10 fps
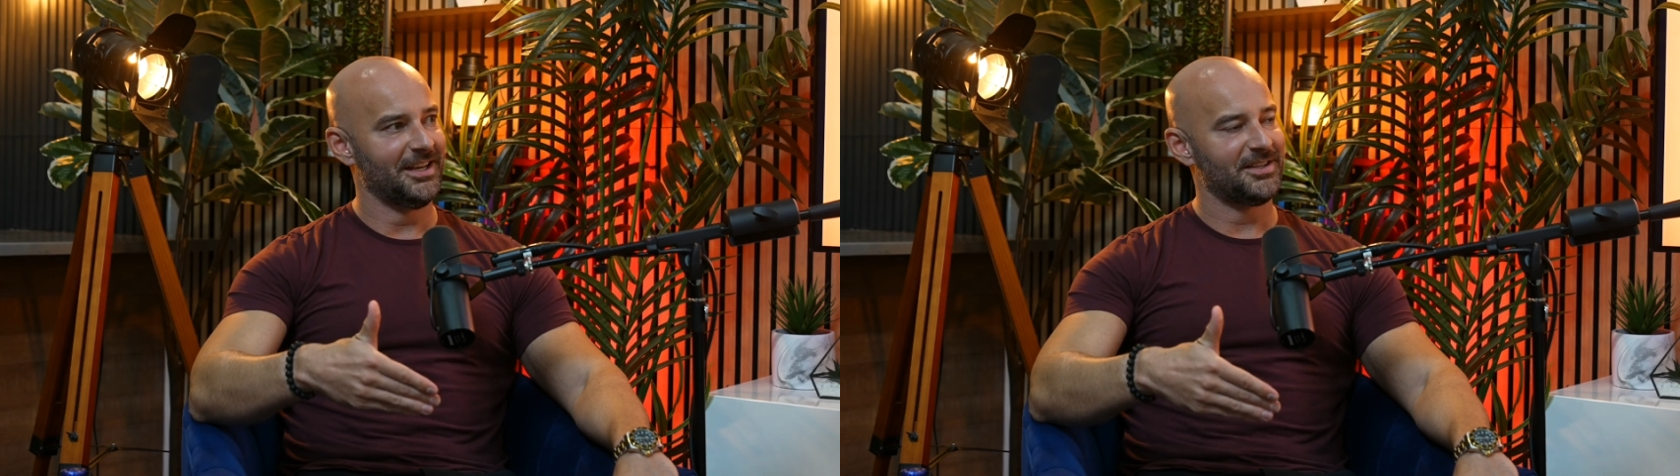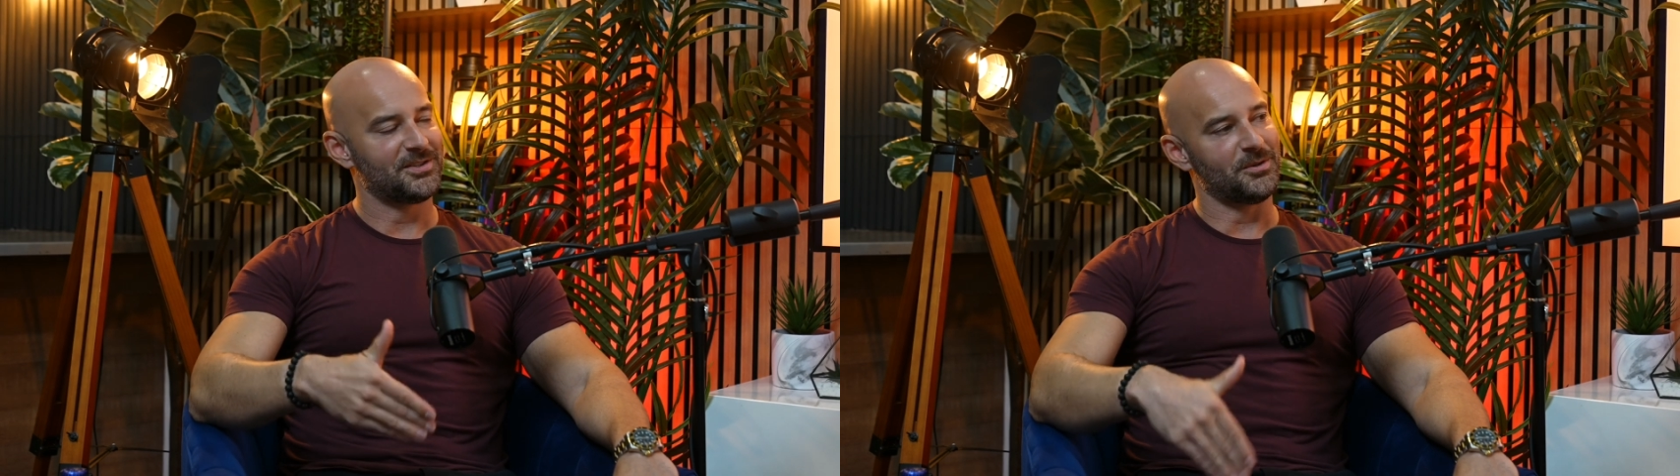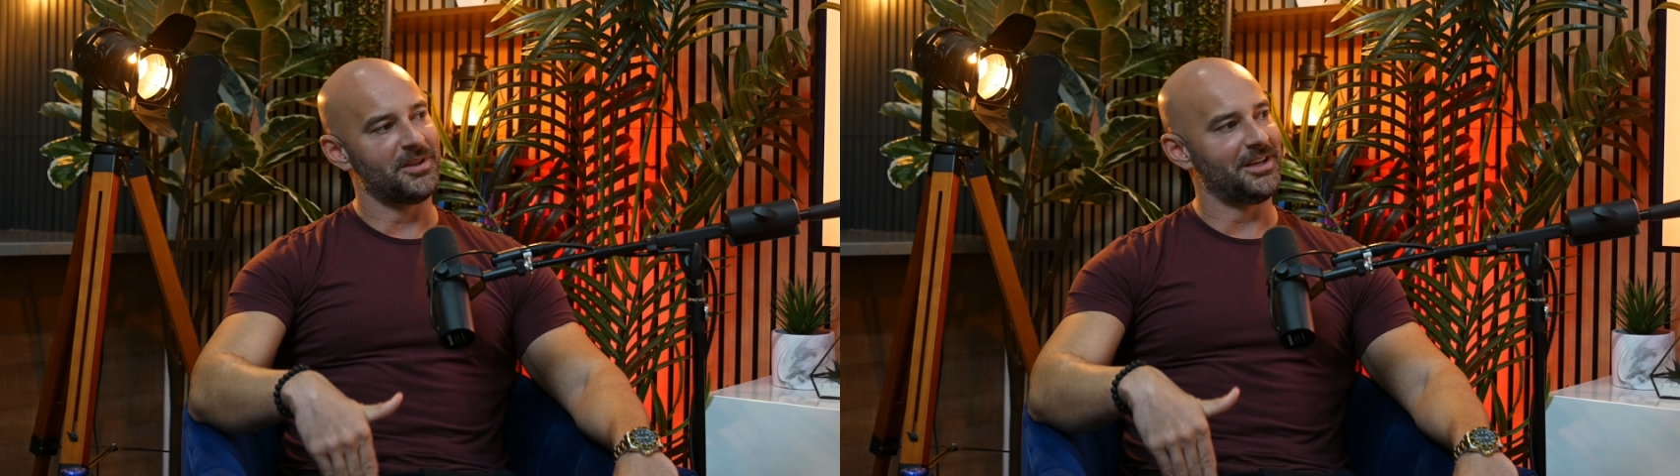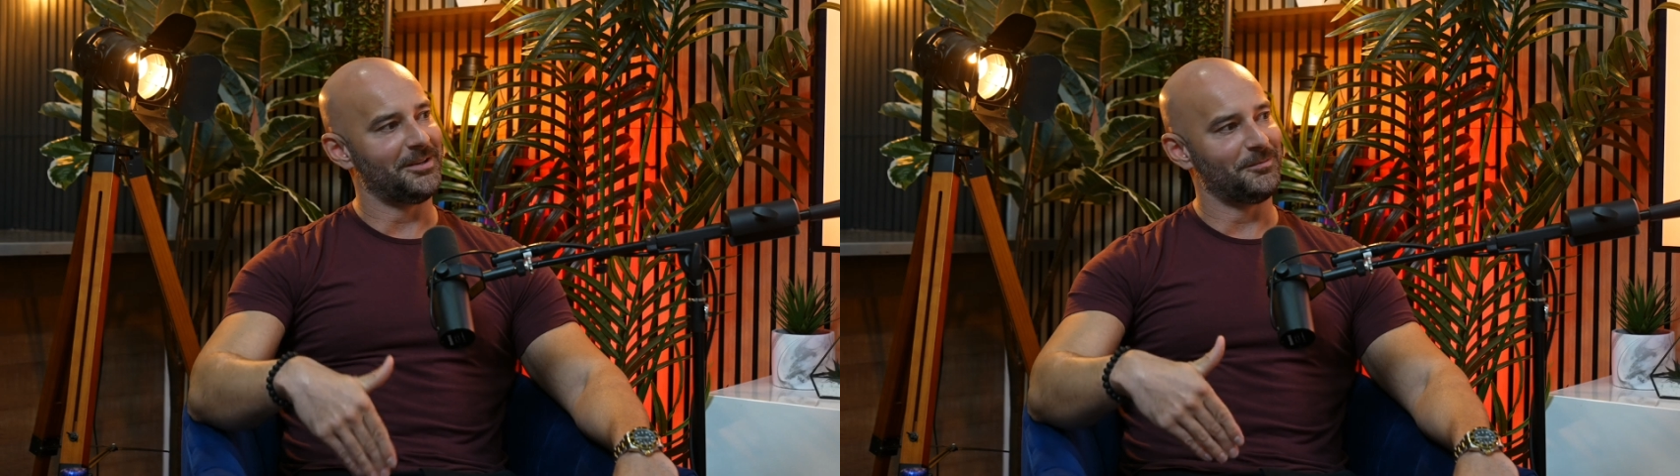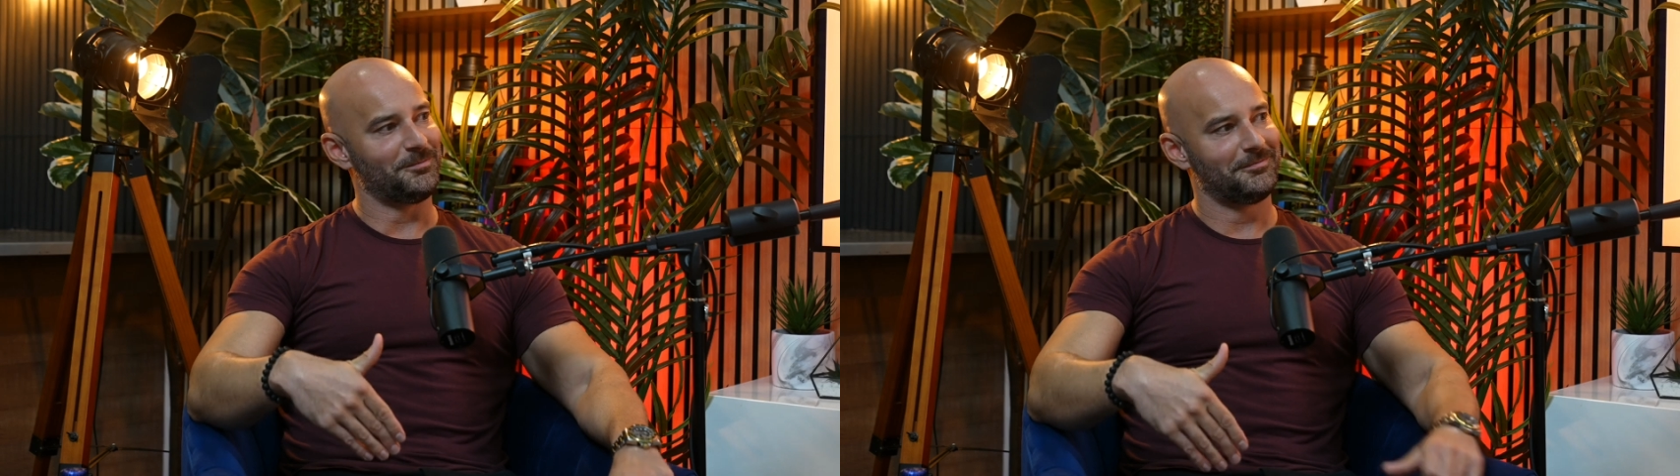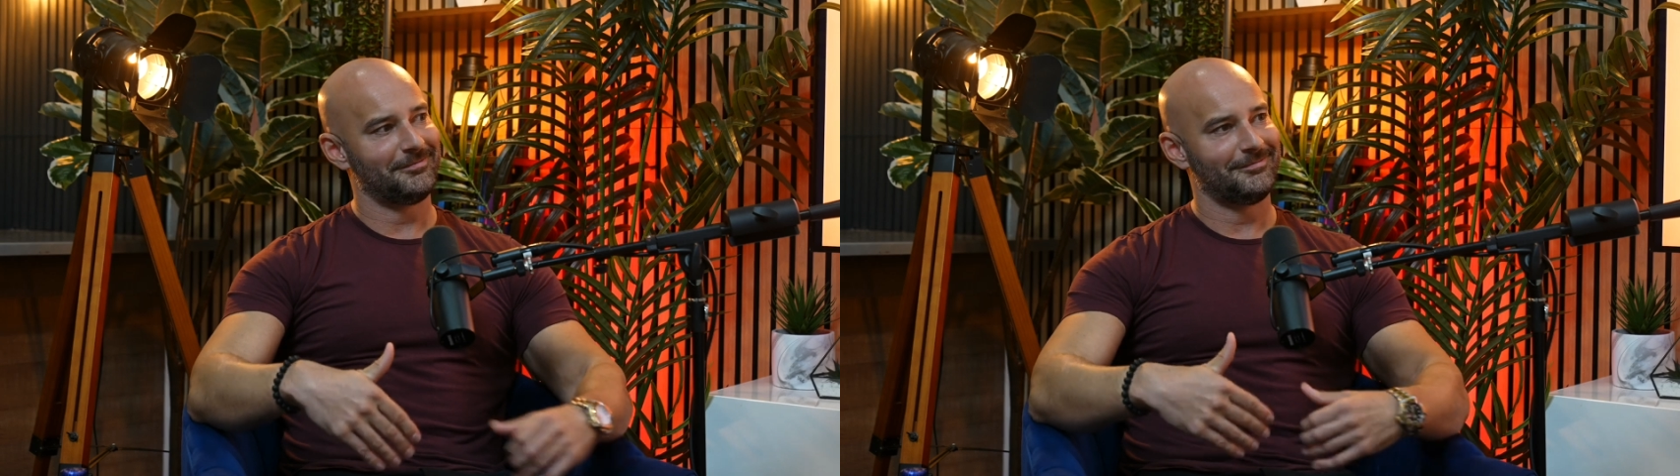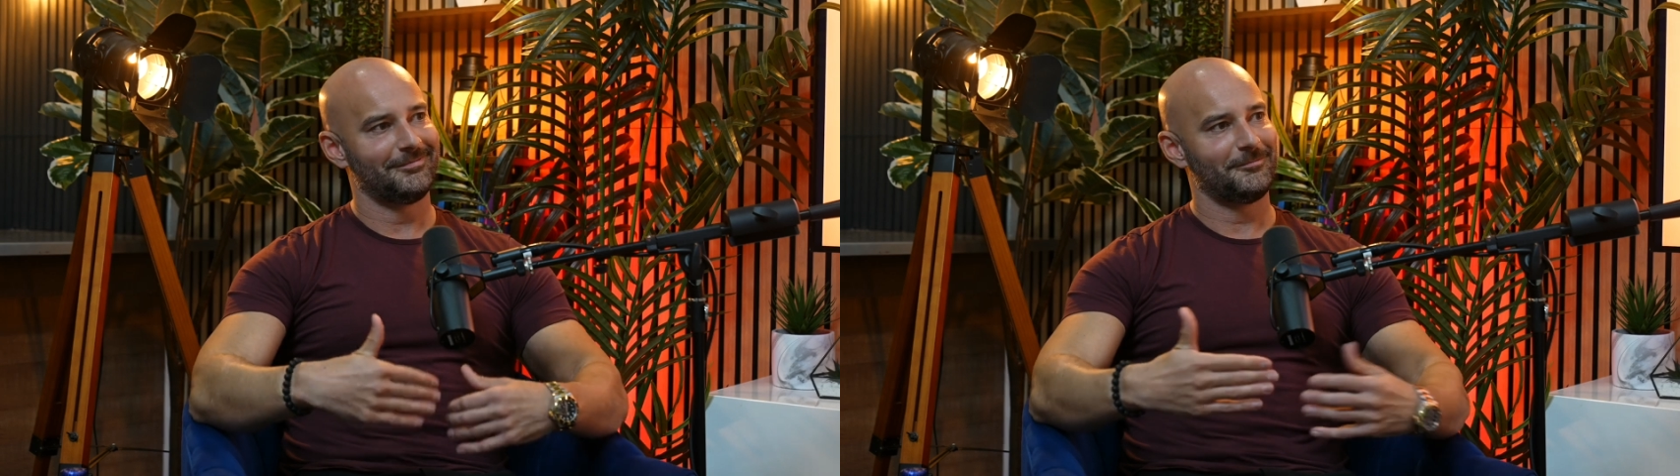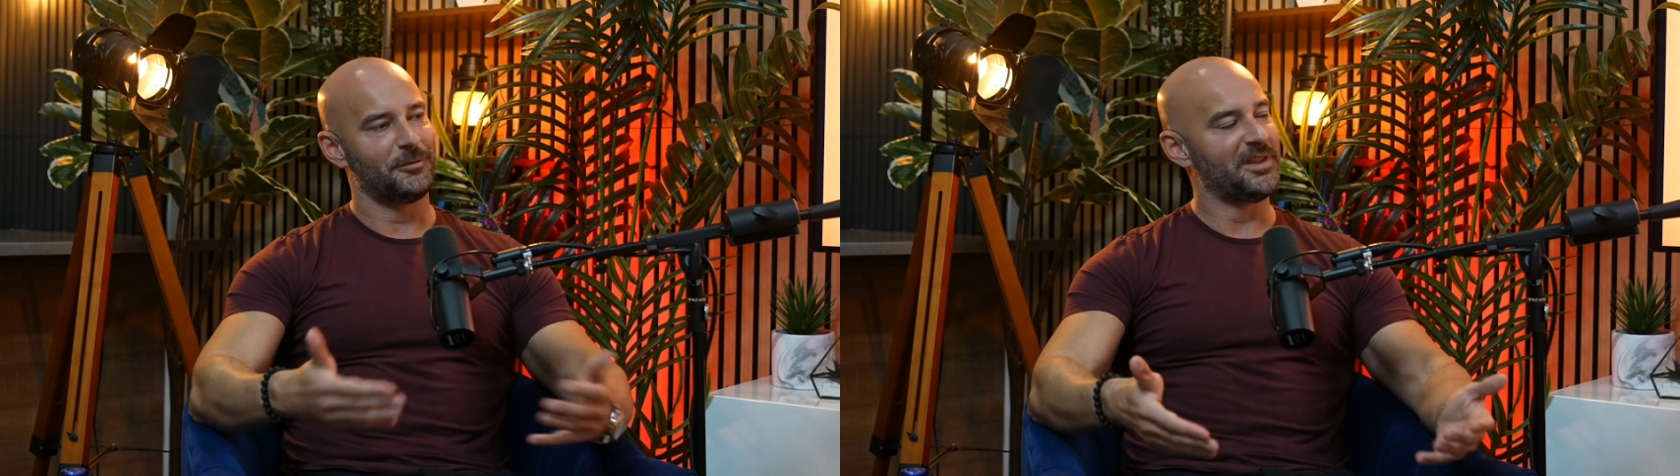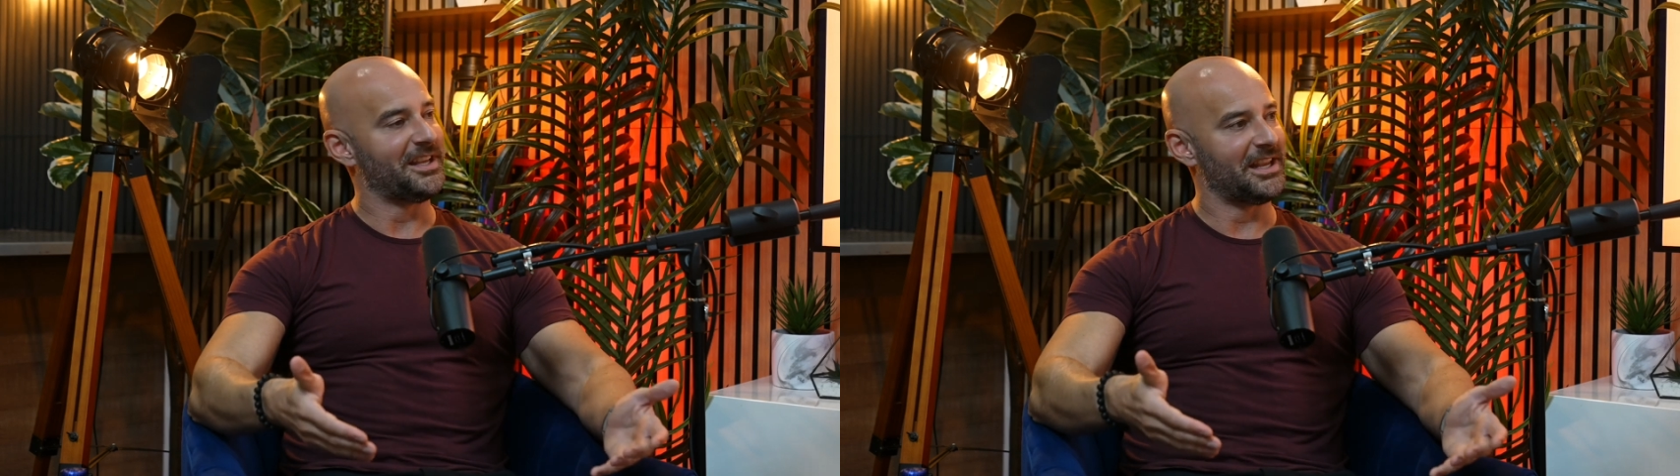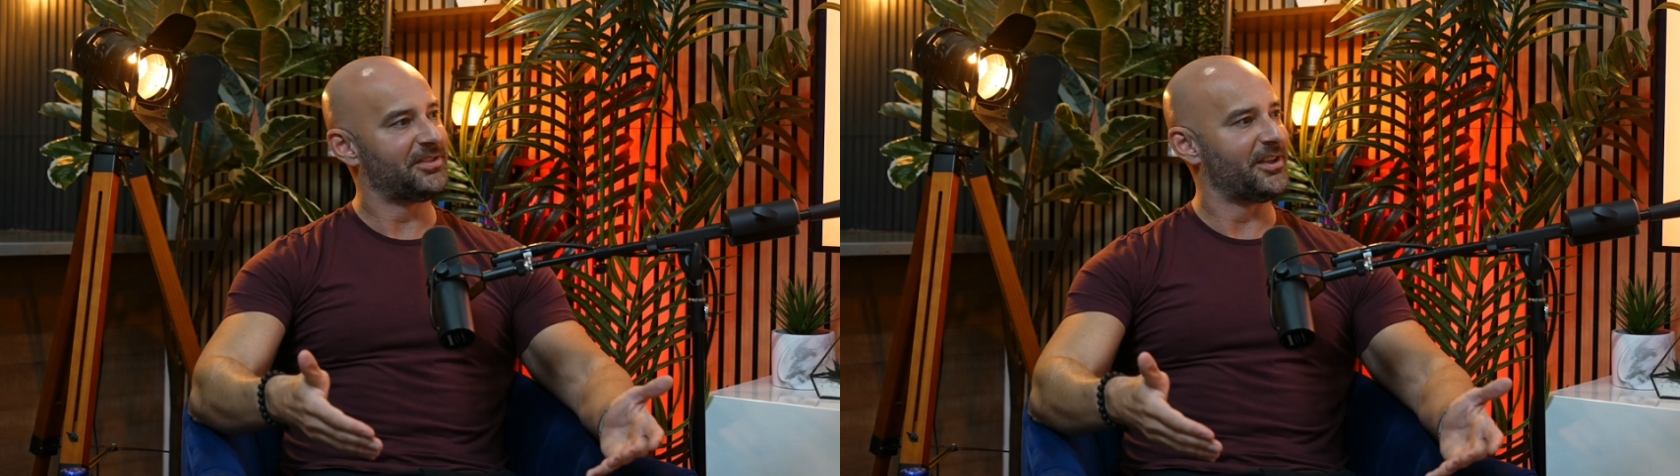So then when they
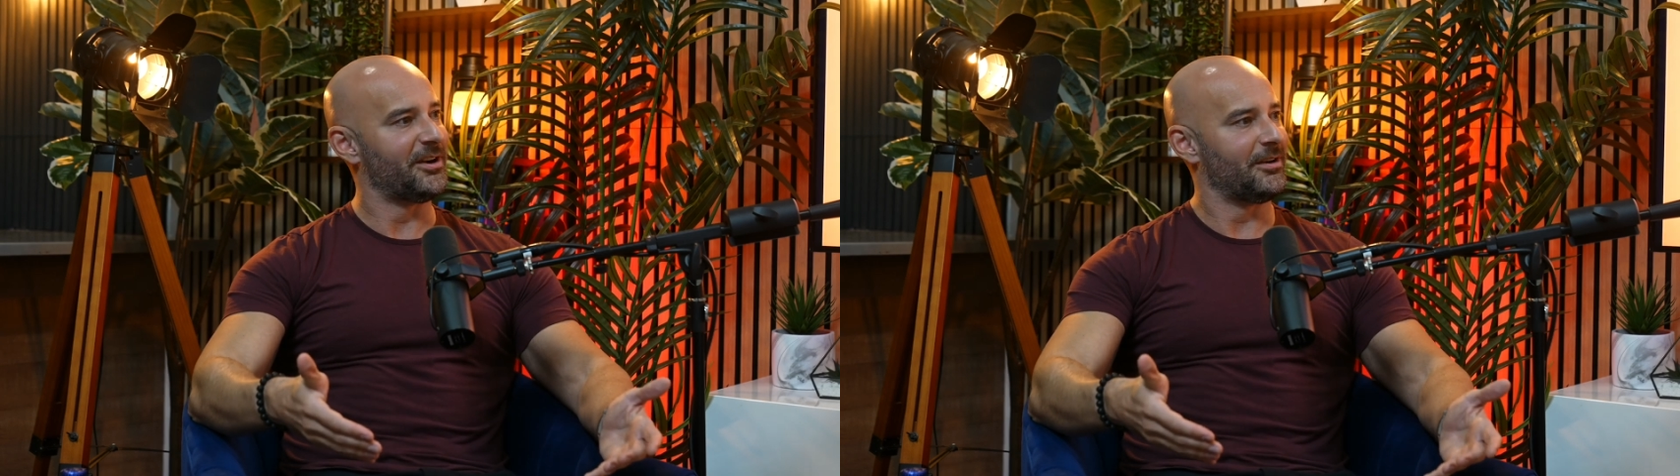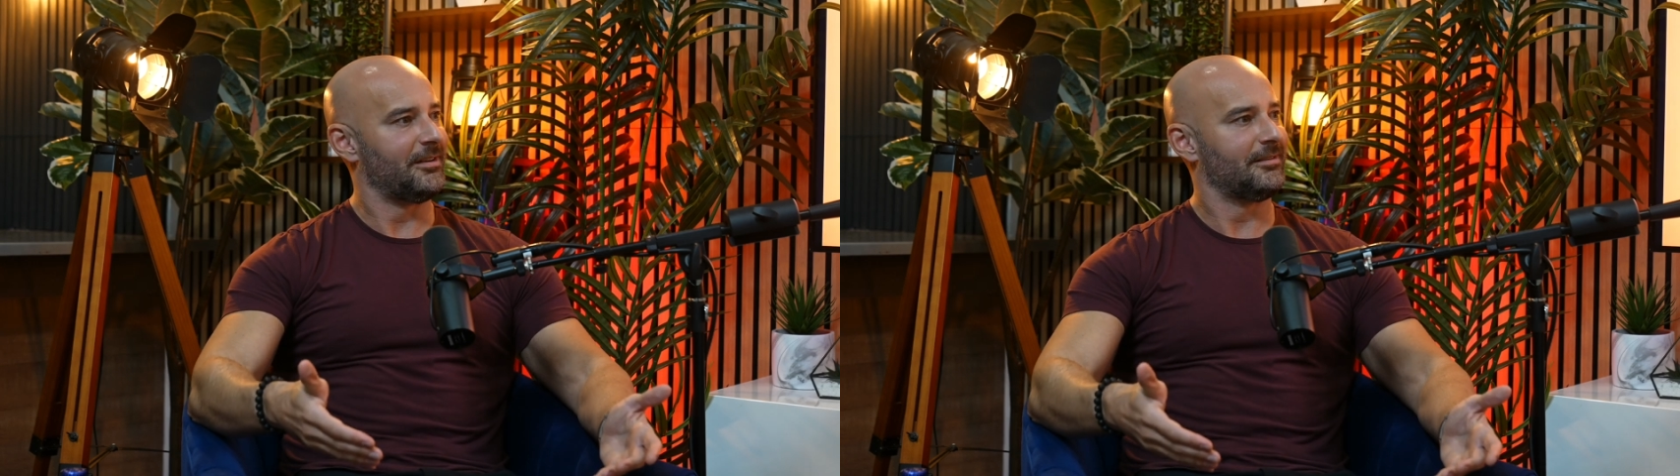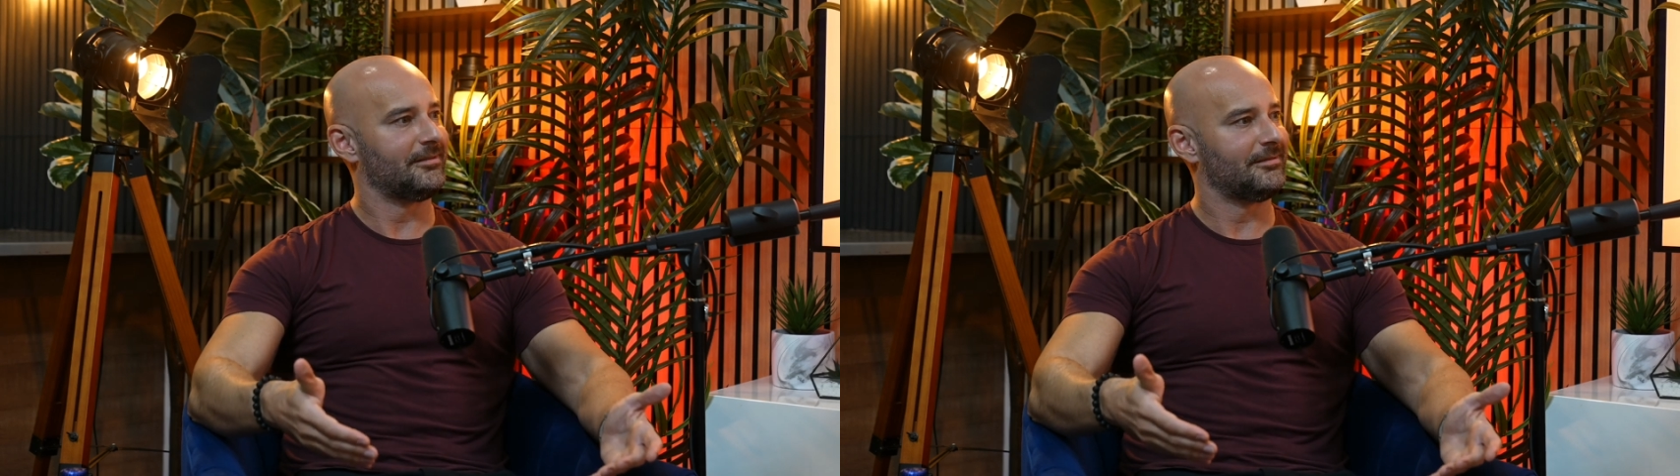get there,